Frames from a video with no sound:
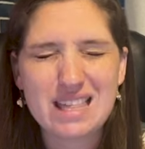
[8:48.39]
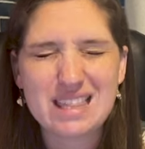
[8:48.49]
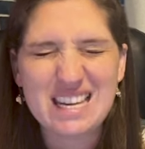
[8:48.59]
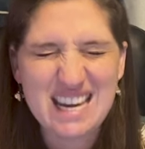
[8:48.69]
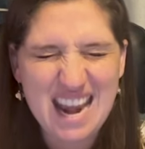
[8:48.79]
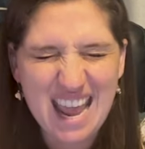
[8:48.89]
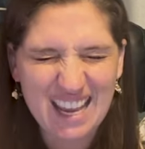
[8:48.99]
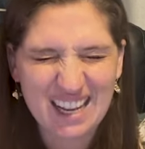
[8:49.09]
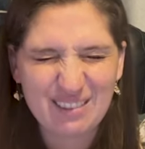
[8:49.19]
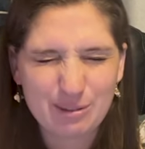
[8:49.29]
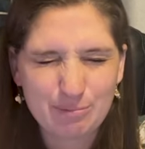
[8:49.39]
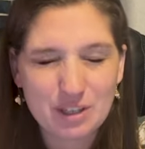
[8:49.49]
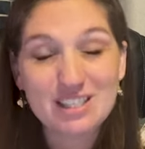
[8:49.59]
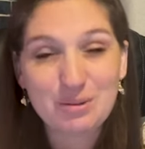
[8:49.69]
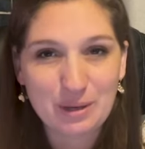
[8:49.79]
the negative,
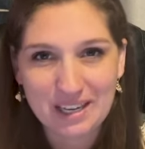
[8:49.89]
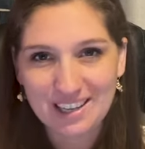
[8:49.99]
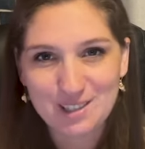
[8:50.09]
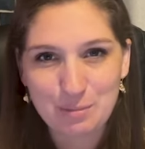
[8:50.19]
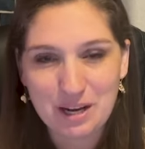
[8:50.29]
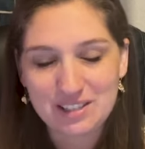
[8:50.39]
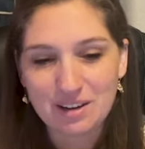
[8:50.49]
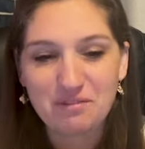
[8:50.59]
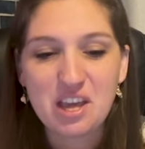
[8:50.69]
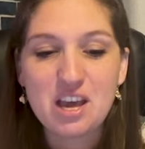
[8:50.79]
because then we're going to get to the positive.